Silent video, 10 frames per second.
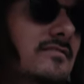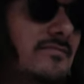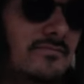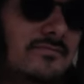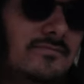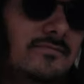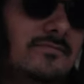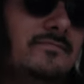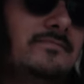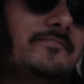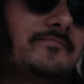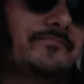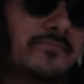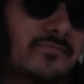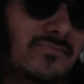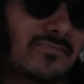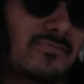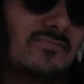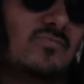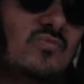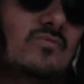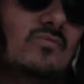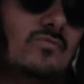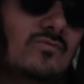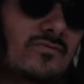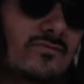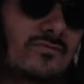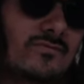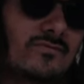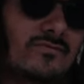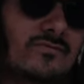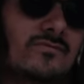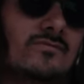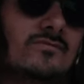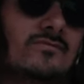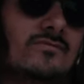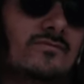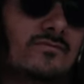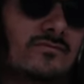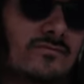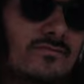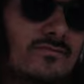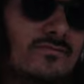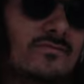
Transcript: (not speaking)